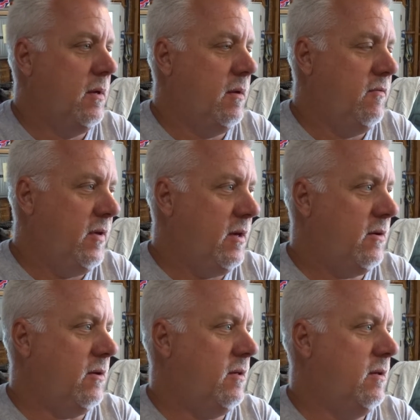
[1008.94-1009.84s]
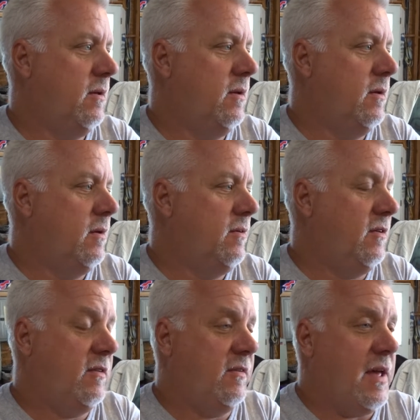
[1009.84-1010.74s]
vehicle,
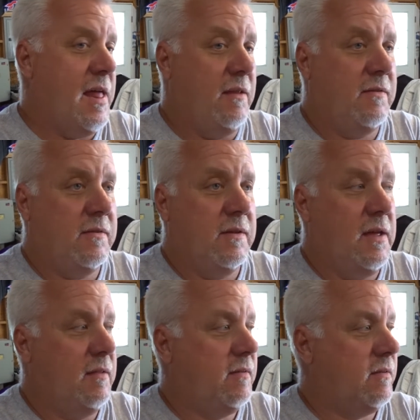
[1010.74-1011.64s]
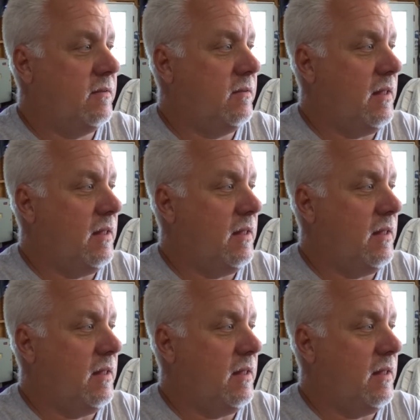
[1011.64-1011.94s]
just decide it's